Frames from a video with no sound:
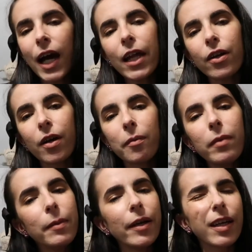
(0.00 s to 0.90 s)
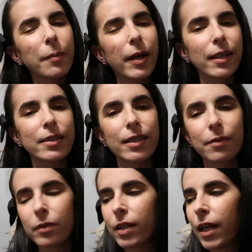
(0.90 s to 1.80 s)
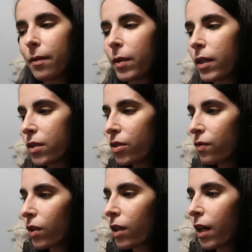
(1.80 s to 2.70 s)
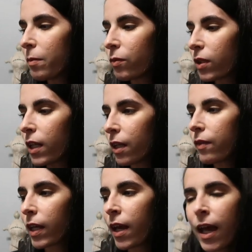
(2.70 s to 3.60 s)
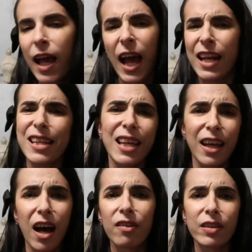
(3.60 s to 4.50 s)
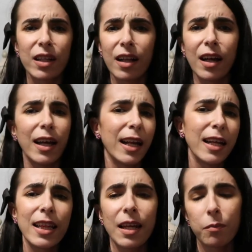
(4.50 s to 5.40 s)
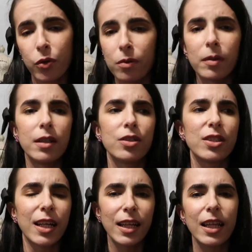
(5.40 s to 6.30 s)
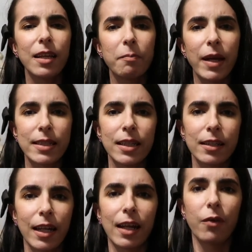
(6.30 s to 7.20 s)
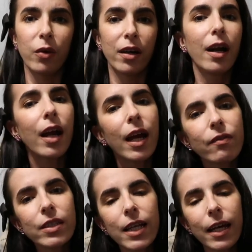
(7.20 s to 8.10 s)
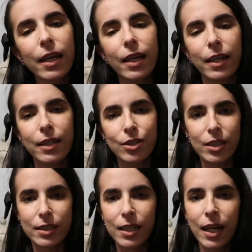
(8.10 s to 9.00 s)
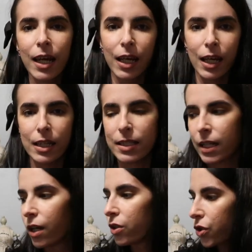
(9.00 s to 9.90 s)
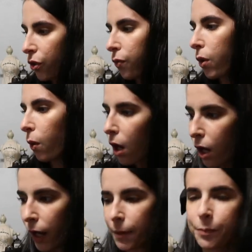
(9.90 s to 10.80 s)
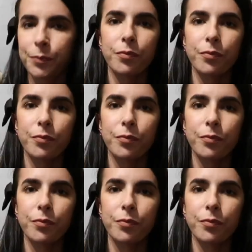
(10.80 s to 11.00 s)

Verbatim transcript: I don't know. Maybe I'll get back into them one day, but so far I've been really loving anything Calvin Klein, anything Puma, just anything basic that I can wear every day and it's just easy to throw on.